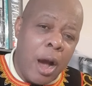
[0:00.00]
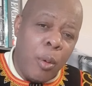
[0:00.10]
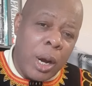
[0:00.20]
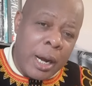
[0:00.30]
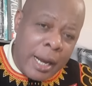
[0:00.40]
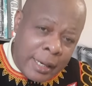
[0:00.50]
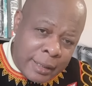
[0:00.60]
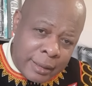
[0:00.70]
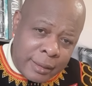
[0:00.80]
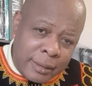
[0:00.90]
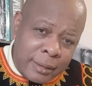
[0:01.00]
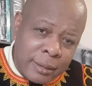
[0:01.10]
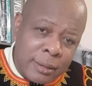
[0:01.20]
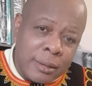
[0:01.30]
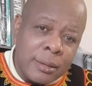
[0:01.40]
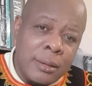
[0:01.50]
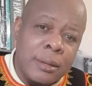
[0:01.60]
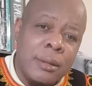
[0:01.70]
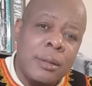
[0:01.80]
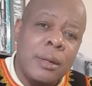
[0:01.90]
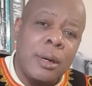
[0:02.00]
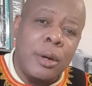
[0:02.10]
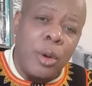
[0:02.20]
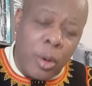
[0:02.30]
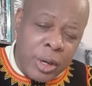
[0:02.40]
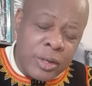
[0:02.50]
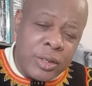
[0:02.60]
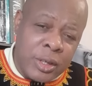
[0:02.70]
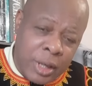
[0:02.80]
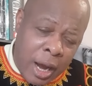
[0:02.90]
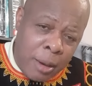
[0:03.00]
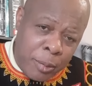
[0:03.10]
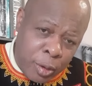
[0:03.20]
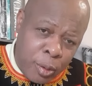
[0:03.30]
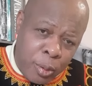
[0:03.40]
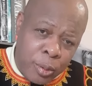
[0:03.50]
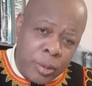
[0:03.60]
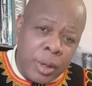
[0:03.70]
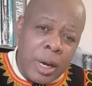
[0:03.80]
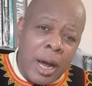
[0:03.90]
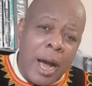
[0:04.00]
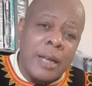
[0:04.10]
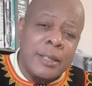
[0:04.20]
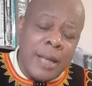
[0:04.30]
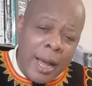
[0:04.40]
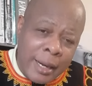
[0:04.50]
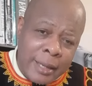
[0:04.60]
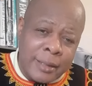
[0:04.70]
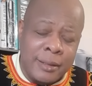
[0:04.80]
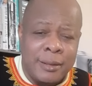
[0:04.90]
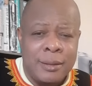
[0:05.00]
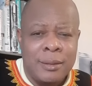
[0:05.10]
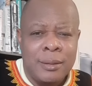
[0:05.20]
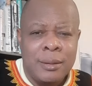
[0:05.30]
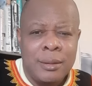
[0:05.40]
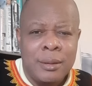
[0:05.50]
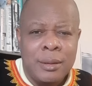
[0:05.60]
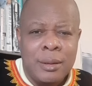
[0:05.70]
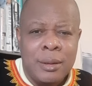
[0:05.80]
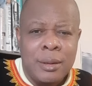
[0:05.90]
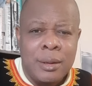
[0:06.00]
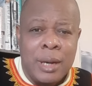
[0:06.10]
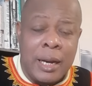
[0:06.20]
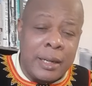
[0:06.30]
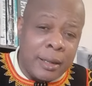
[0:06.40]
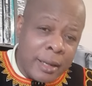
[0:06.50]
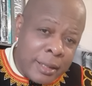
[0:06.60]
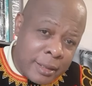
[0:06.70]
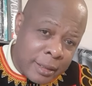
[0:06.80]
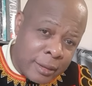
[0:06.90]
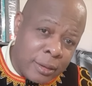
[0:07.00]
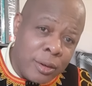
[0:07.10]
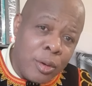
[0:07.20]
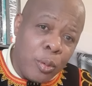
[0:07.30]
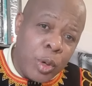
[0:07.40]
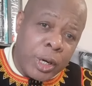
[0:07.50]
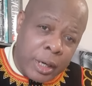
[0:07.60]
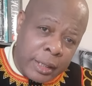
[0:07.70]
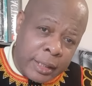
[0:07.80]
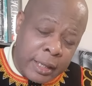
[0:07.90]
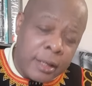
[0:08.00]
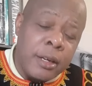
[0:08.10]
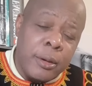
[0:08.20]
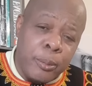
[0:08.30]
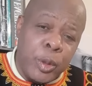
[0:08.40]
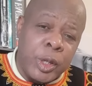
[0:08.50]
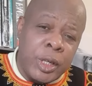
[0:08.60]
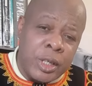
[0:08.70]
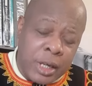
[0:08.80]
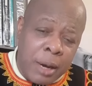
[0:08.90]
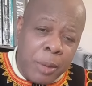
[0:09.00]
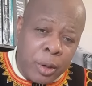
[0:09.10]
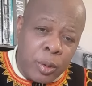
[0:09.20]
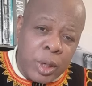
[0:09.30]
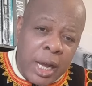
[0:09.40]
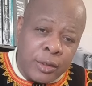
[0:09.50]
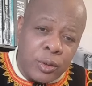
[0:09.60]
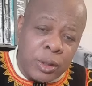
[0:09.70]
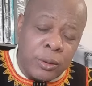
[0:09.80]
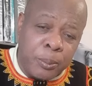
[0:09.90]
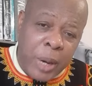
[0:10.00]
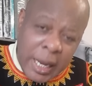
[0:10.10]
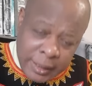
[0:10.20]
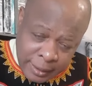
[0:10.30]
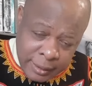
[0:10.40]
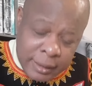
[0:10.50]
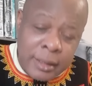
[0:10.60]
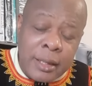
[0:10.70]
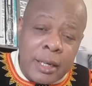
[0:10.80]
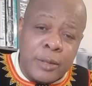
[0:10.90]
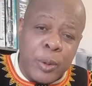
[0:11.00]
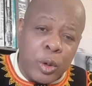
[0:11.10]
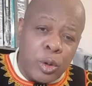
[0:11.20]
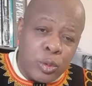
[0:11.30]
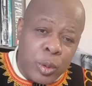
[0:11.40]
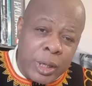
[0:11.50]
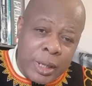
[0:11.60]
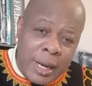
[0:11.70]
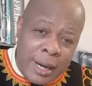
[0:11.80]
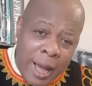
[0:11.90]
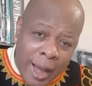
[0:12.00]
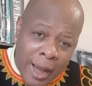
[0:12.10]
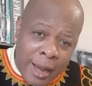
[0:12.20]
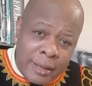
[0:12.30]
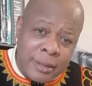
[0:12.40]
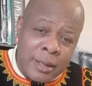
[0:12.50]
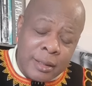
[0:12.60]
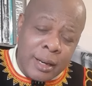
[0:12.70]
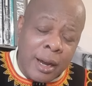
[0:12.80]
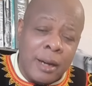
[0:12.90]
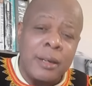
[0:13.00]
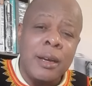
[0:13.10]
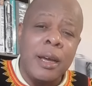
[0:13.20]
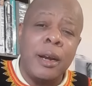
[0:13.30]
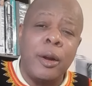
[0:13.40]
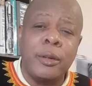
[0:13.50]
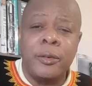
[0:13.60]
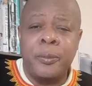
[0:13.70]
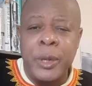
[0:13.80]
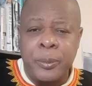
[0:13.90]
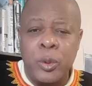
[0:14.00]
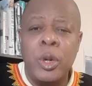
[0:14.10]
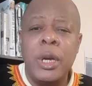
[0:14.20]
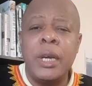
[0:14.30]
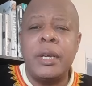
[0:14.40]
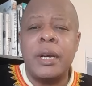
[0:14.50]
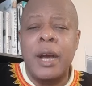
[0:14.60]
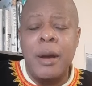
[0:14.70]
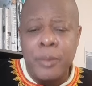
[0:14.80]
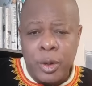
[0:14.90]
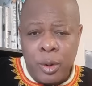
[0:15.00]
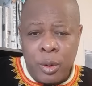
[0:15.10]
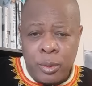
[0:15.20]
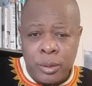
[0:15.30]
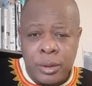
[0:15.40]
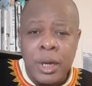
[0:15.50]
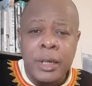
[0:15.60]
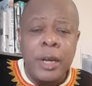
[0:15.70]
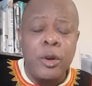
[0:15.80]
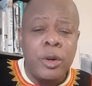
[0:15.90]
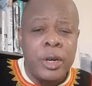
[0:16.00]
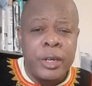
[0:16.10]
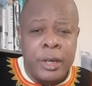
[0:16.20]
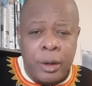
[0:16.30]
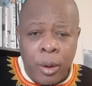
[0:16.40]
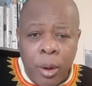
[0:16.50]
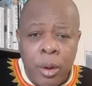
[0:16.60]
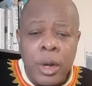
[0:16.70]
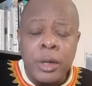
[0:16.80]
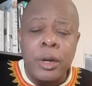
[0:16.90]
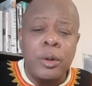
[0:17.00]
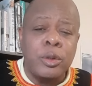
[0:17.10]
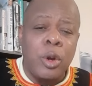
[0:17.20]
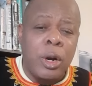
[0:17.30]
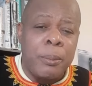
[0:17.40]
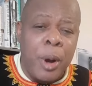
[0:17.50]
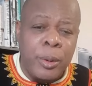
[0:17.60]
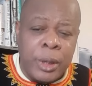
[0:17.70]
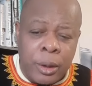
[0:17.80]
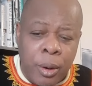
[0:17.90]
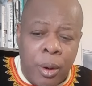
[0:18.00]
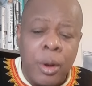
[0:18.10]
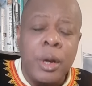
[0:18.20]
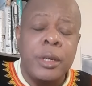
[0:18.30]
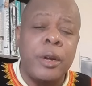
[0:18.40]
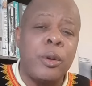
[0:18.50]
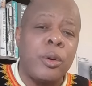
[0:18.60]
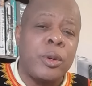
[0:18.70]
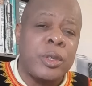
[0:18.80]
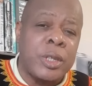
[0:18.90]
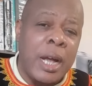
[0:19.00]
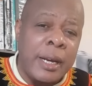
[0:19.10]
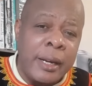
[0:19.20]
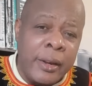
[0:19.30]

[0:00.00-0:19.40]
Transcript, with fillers: Our landed lawyers in Cameroon are silent. And the reason we created British Cameroon National Party is because we realize that a lot of people in the Cameroon they don't read the law, they don't talk about the law, they don't understand